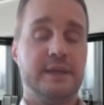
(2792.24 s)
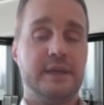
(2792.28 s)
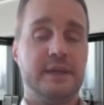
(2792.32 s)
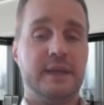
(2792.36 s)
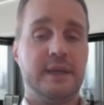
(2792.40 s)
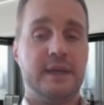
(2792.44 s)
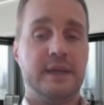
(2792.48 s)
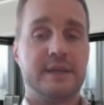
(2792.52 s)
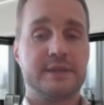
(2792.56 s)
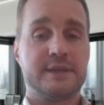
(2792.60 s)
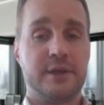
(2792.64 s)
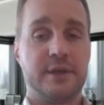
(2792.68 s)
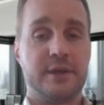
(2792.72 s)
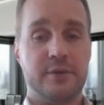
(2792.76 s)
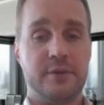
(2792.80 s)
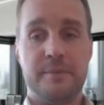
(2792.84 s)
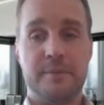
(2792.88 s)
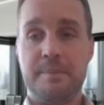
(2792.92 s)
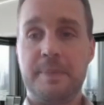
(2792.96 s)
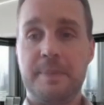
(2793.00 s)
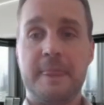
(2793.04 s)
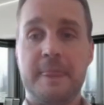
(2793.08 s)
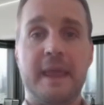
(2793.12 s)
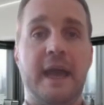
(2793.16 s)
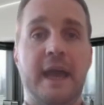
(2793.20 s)
So
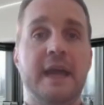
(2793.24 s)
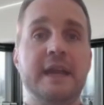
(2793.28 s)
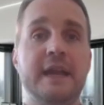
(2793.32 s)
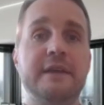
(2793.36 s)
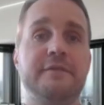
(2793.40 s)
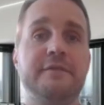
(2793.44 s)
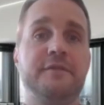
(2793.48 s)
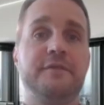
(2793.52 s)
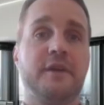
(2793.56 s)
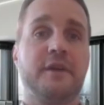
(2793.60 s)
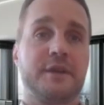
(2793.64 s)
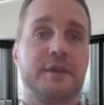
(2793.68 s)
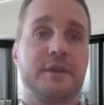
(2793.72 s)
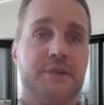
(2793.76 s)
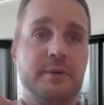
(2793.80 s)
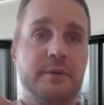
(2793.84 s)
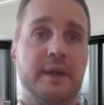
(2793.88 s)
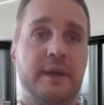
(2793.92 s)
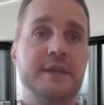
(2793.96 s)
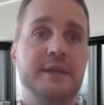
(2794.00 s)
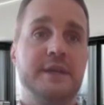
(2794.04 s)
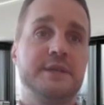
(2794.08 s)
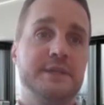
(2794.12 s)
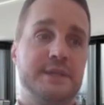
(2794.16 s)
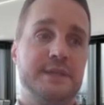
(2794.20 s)
any
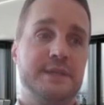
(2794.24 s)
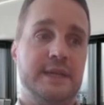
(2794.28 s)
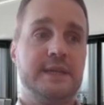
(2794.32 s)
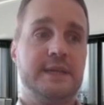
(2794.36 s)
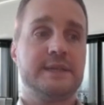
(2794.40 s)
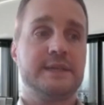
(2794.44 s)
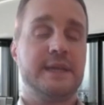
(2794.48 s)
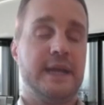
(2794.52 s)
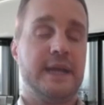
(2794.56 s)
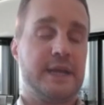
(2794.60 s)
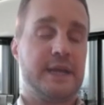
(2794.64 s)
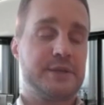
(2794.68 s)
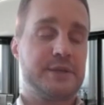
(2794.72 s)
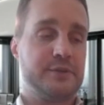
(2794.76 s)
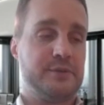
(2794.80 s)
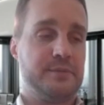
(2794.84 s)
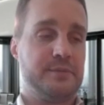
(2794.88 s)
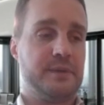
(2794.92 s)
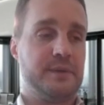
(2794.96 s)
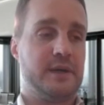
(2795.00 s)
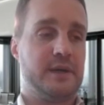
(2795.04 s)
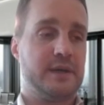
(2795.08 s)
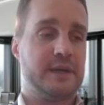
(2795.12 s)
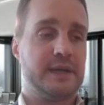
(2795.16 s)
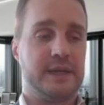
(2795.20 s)
fluctuations in international
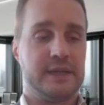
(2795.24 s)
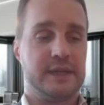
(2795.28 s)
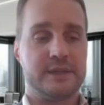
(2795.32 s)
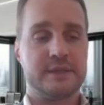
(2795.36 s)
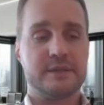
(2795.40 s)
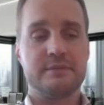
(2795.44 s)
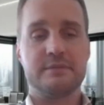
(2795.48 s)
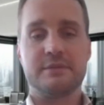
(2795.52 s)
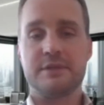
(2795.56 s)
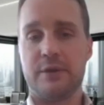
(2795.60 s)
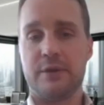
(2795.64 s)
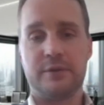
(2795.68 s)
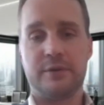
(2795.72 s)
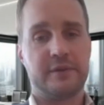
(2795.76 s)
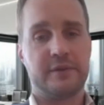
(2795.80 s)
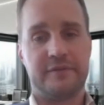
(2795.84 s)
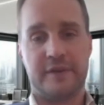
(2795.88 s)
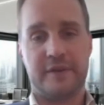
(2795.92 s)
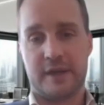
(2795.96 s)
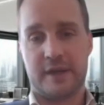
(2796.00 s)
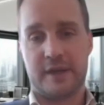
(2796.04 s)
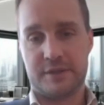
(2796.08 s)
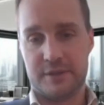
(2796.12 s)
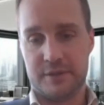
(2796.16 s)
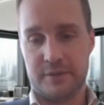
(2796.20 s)
market don't
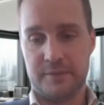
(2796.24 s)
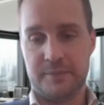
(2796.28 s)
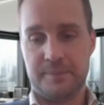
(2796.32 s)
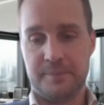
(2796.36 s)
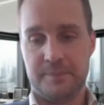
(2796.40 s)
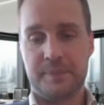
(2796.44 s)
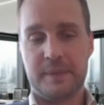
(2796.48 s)
affect you.